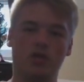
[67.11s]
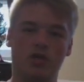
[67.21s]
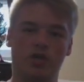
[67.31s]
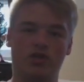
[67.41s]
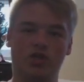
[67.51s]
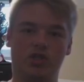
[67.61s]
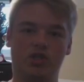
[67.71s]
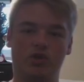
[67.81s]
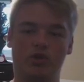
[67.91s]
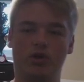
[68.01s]
So
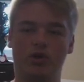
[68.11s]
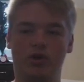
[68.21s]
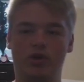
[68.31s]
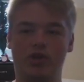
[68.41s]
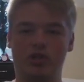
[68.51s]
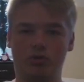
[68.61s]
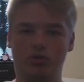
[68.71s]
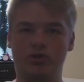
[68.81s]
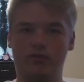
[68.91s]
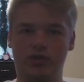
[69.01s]
they're
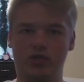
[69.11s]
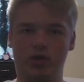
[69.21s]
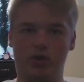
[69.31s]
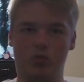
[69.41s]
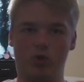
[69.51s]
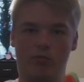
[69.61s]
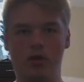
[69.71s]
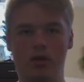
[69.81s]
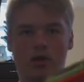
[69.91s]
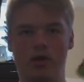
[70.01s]
exclusively sold at Walmart.
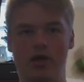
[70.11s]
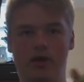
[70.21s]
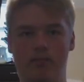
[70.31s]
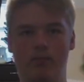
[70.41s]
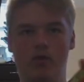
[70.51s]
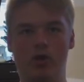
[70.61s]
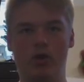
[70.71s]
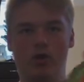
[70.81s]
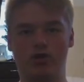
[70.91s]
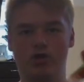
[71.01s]
And
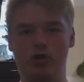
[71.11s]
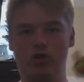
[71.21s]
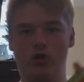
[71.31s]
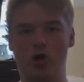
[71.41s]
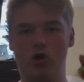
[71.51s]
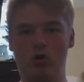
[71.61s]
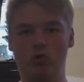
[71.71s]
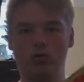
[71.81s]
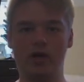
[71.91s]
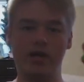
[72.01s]
there's a little hole
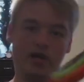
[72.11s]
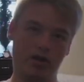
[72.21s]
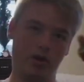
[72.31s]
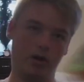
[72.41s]
right here